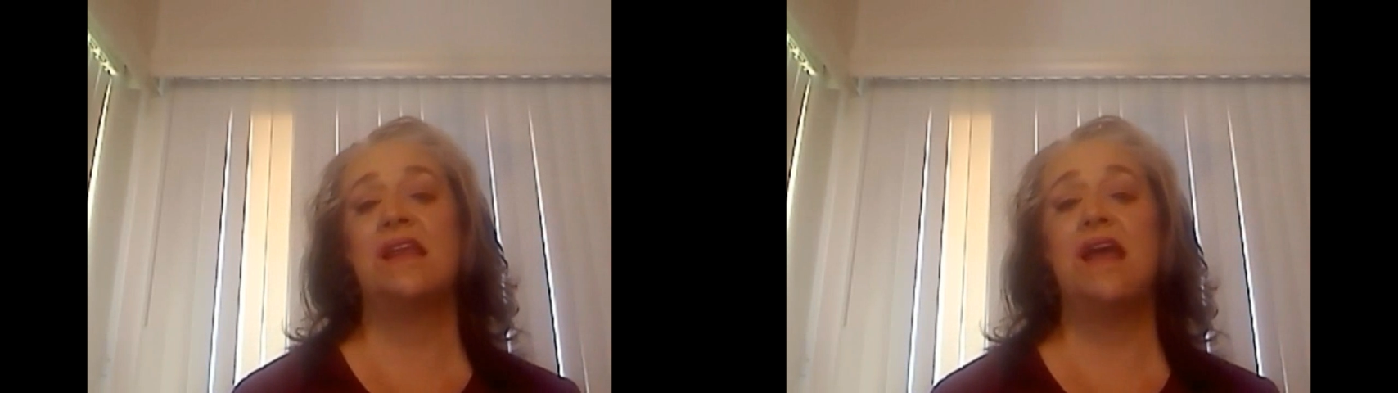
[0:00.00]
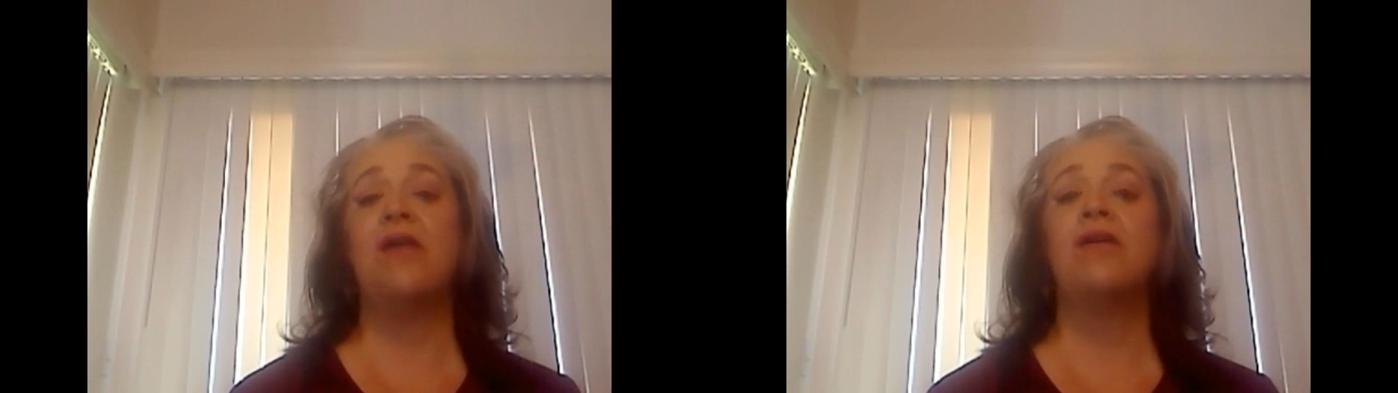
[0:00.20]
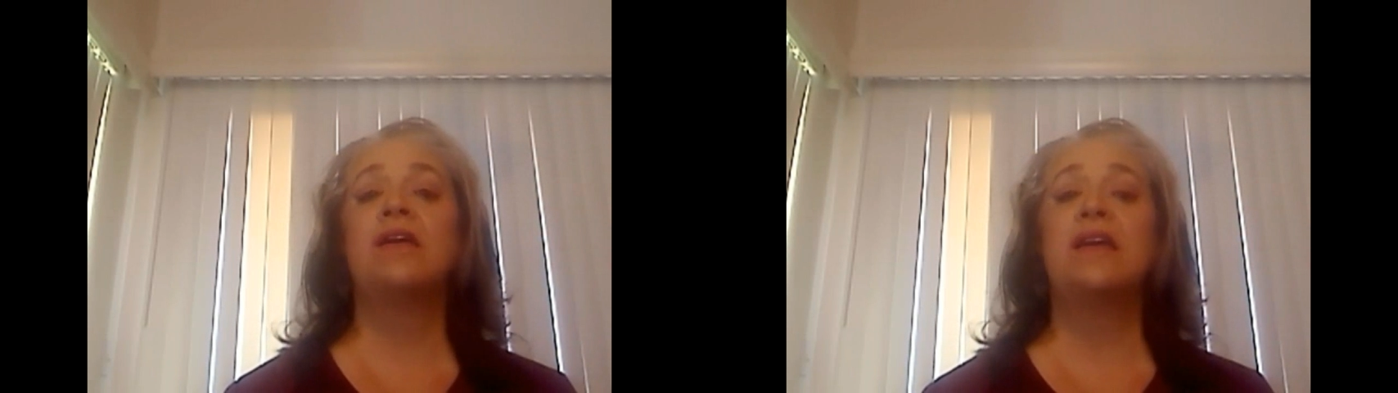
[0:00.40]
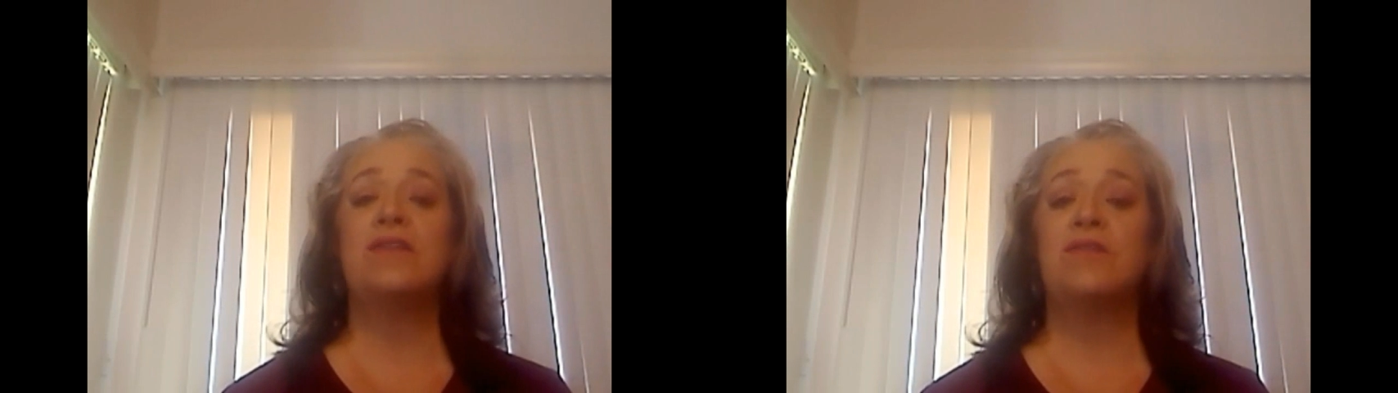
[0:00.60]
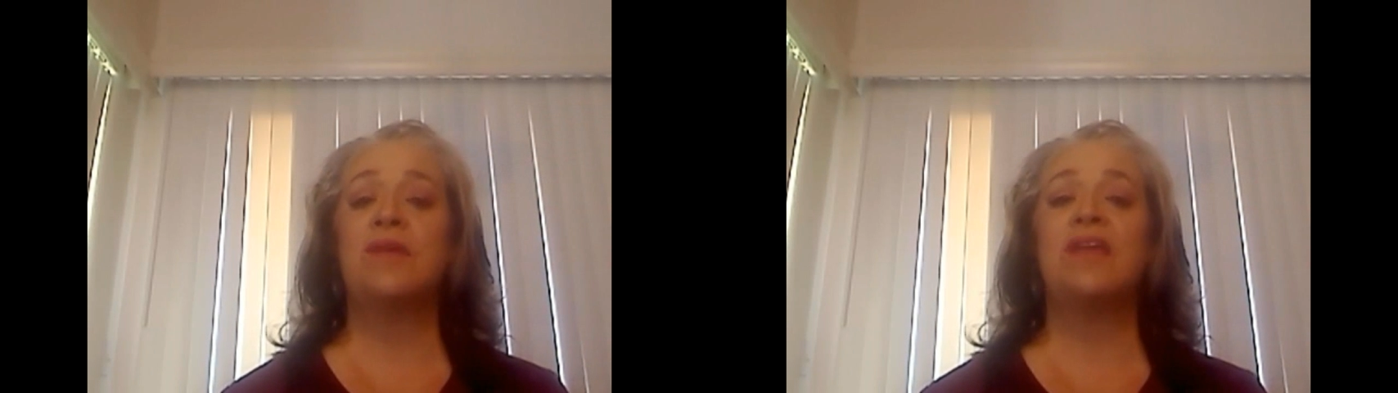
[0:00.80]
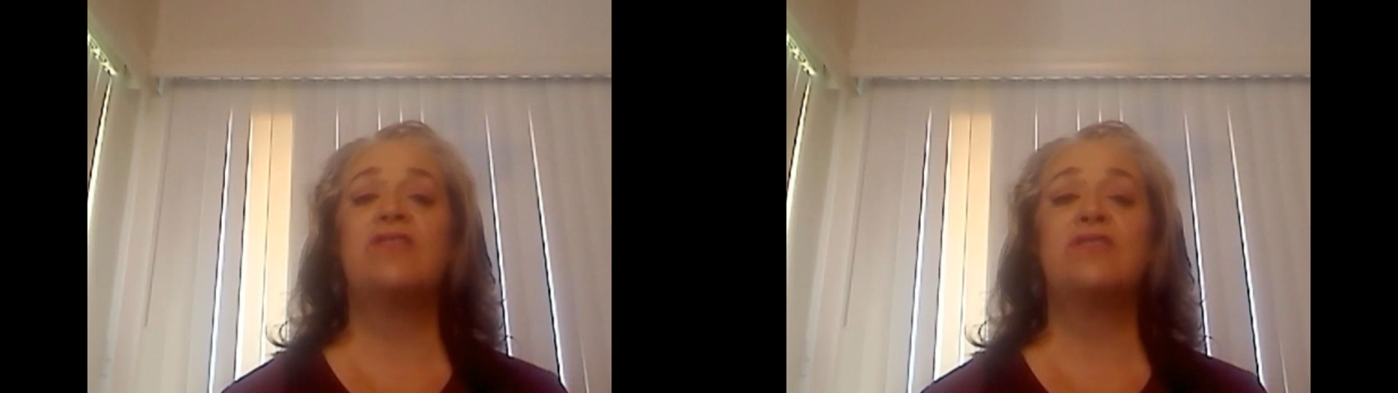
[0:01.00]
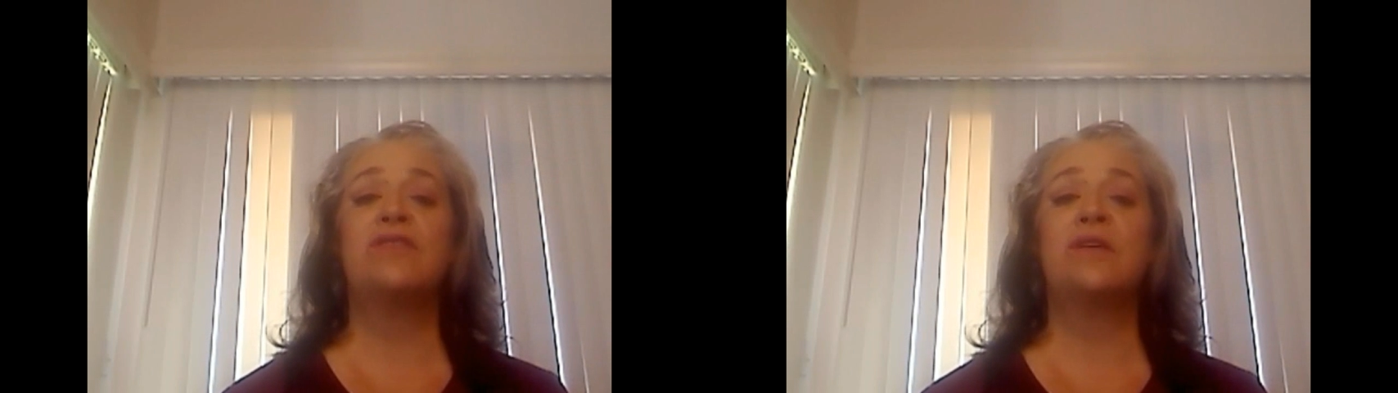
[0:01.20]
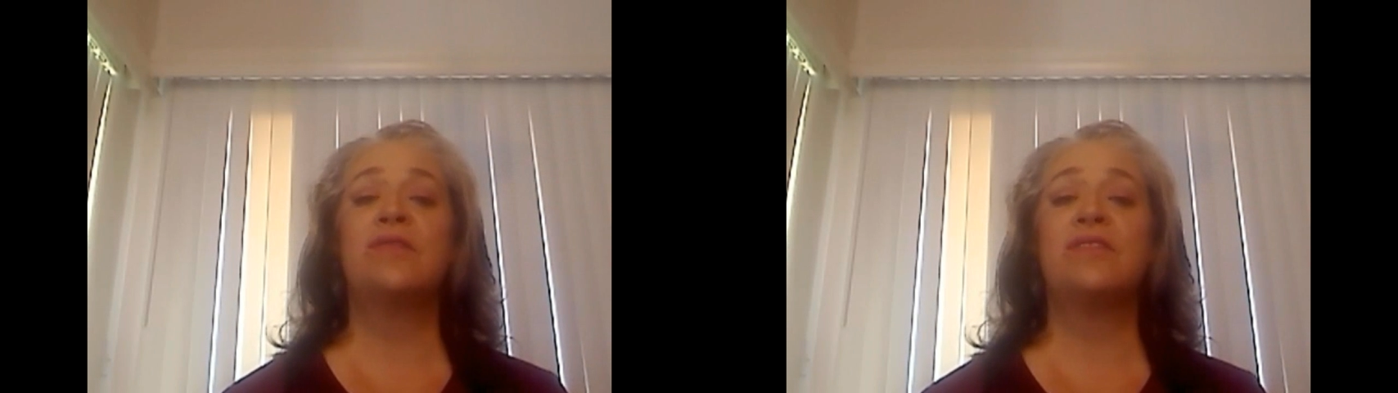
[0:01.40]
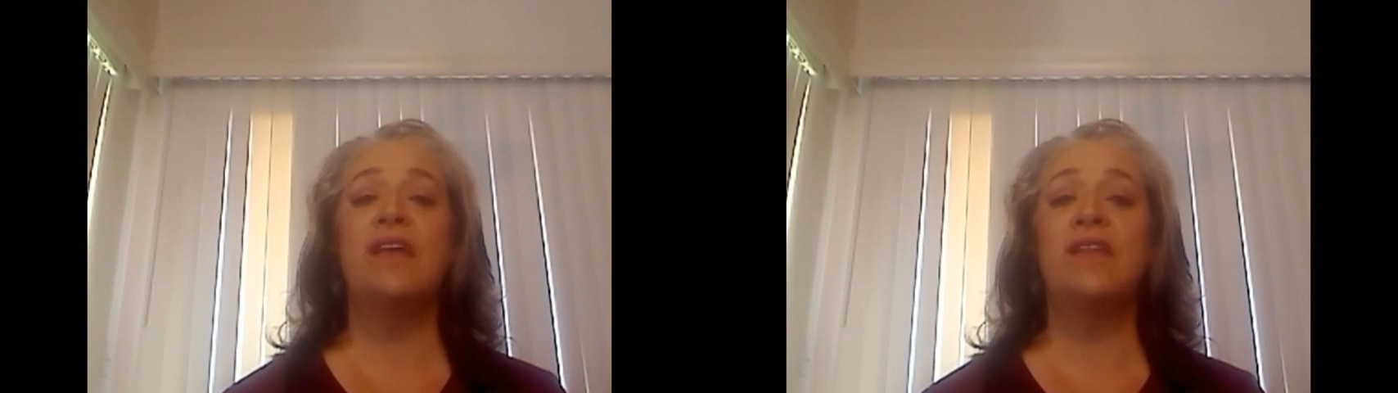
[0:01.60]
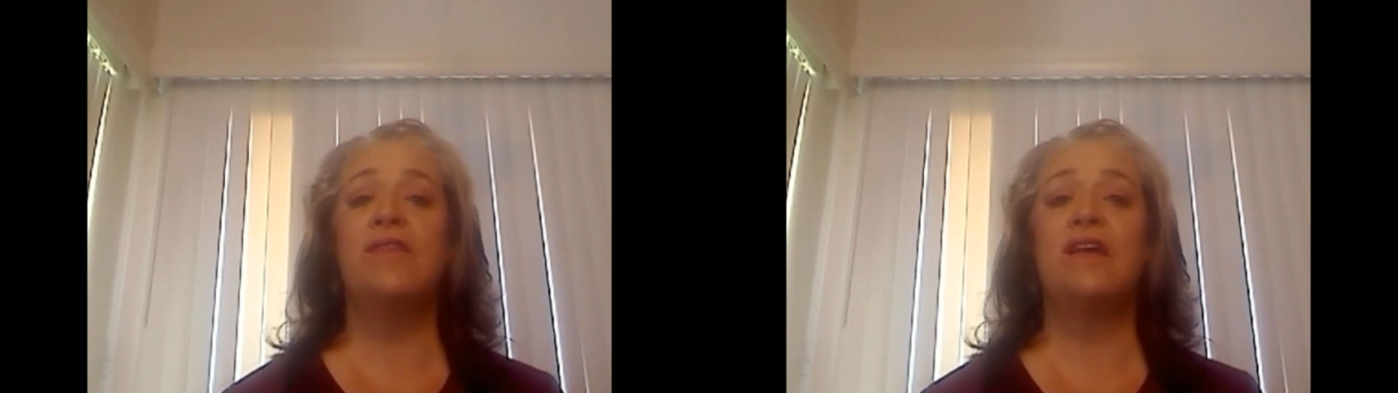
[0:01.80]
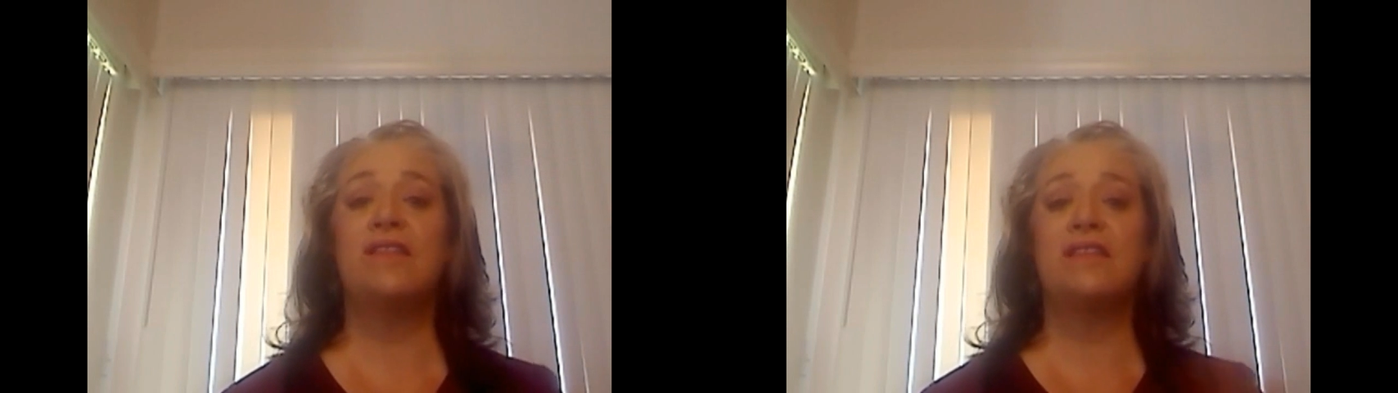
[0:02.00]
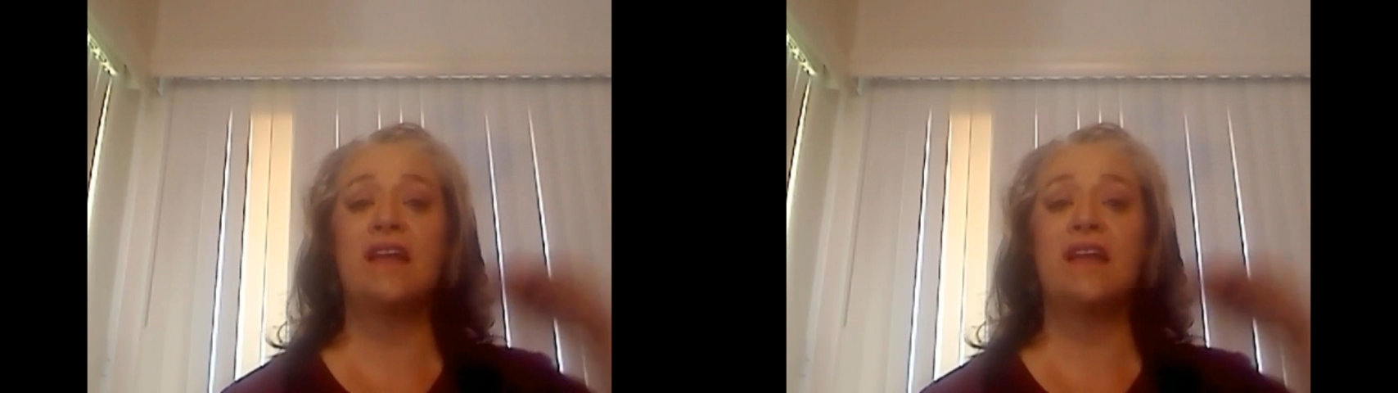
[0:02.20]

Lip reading: Now, if a patient develops side effects,